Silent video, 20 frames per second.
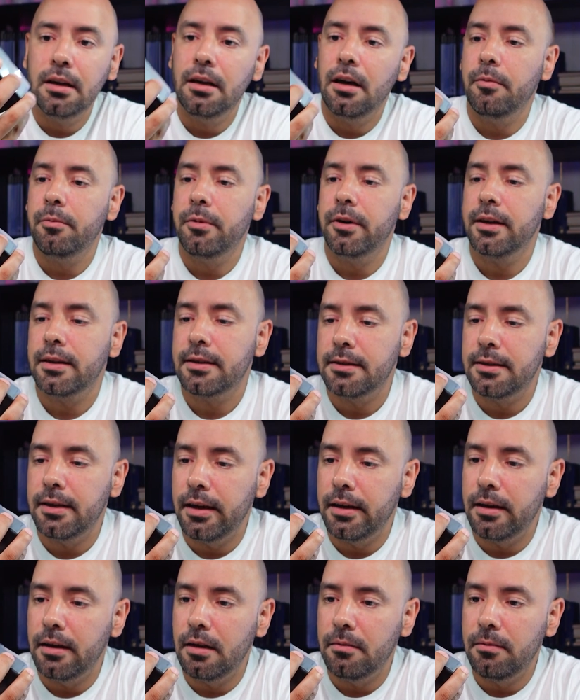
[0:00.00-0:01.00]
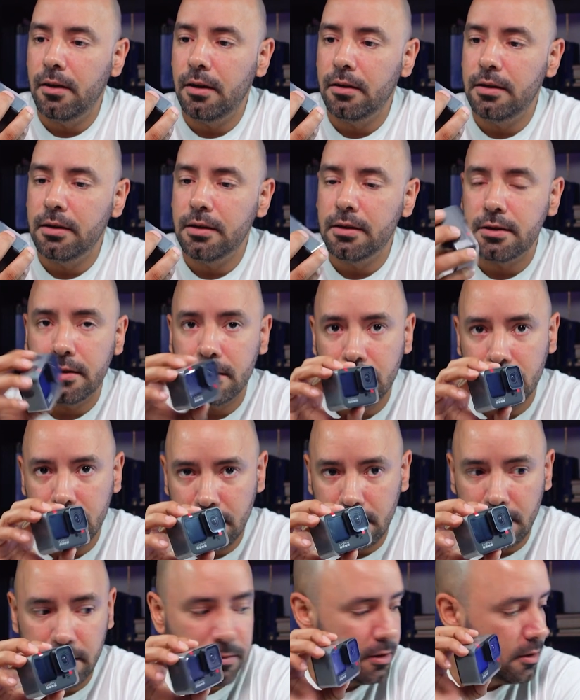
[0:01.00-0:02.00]
I'm very excited about this.
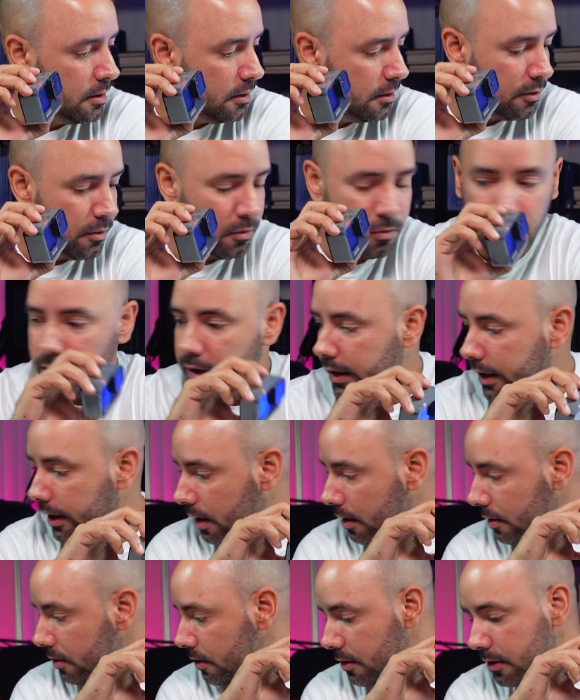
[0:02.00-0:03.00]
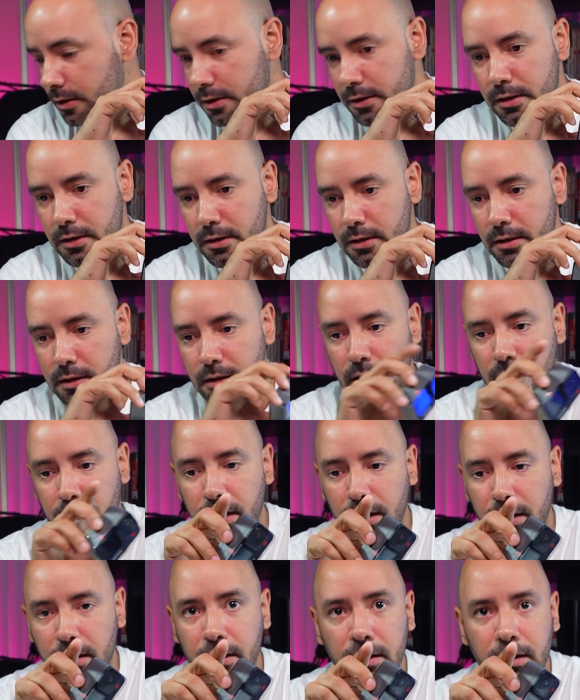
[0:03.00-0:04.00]
Let me tell you why. I just
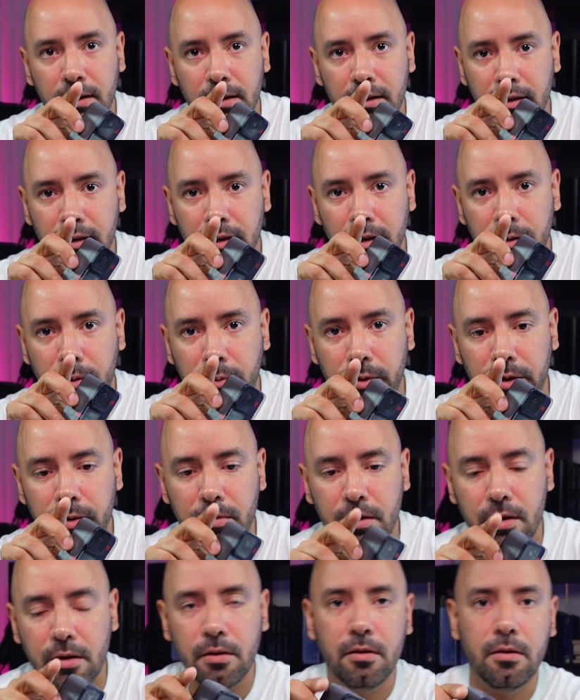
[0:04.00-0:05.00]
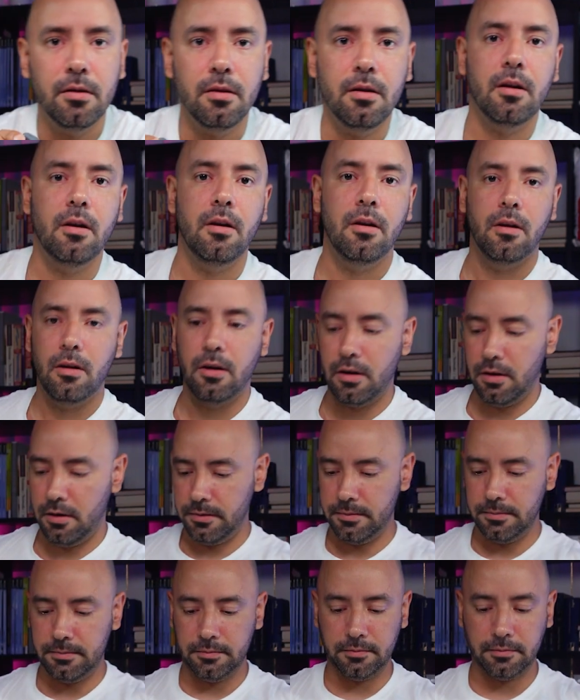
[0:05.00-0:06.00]
did a review on
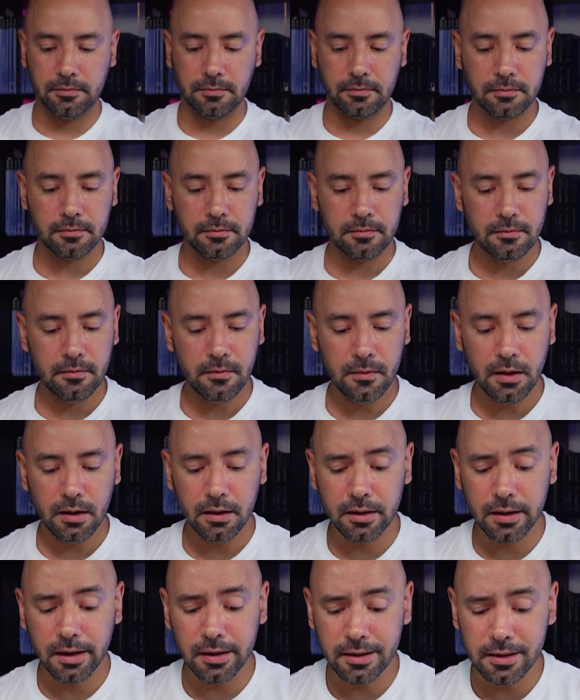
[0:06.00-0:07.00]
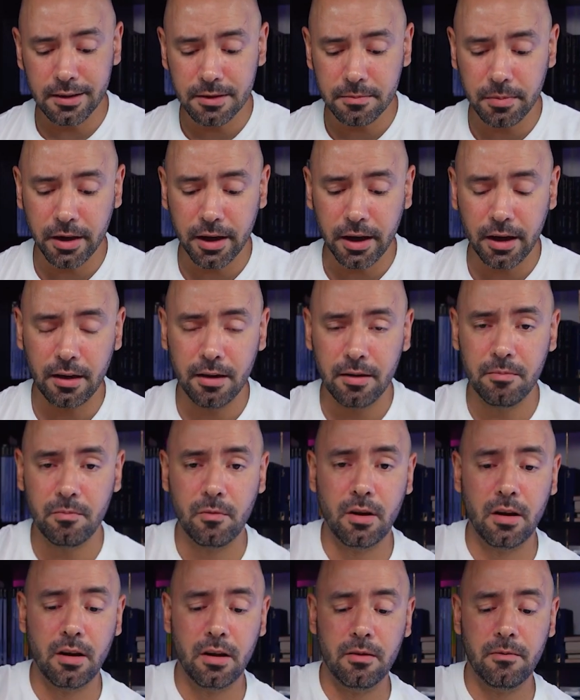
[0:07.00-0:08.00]
the display
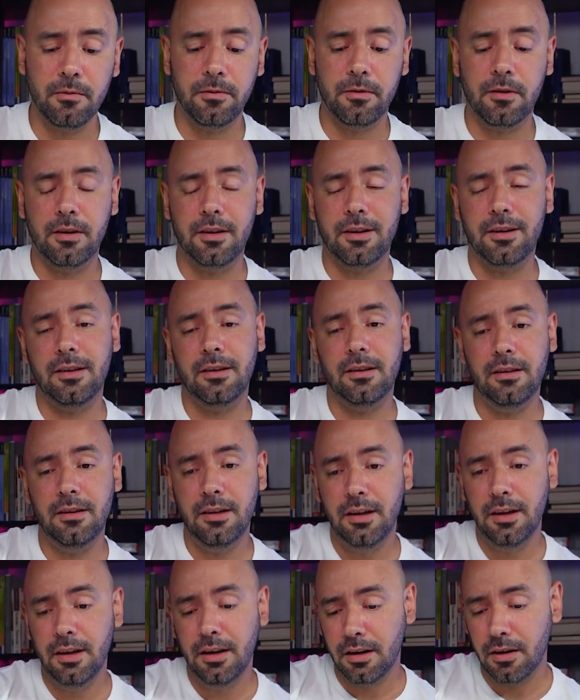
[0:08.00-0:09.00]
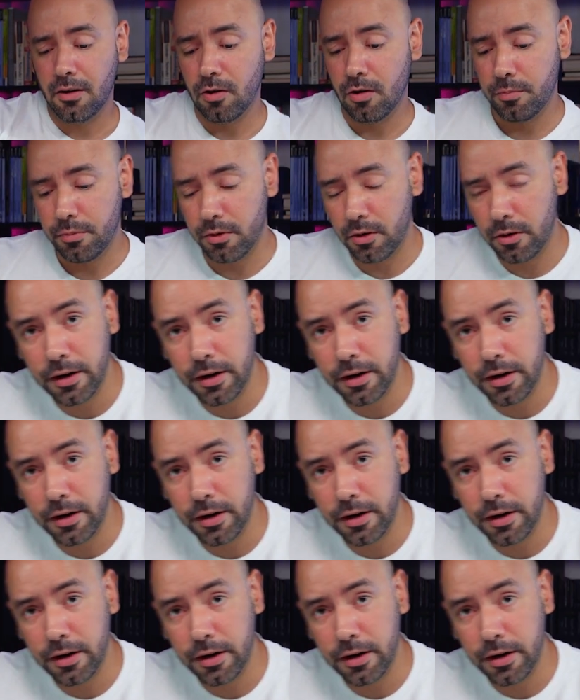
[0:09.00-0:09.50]
mod for the GoPro